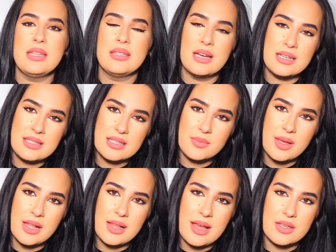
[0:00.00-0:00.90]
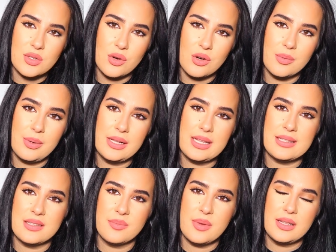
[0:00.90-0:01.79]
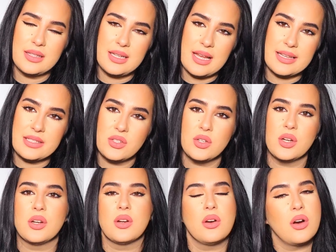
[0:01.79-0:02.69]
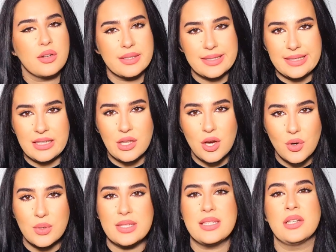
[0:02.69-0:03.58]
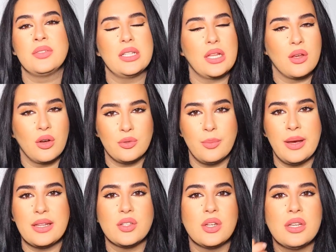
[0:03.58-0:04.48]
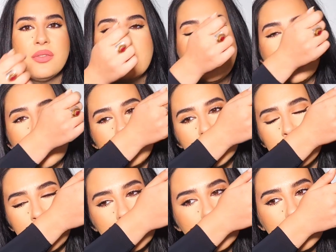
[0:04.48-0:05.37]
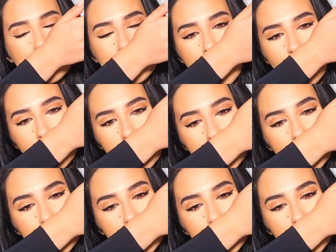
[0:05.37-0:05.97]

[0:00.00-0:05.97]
Does it smell as horrible as it smelled last year? Honestly, no. It definitely got better, even when I'm smelling it now.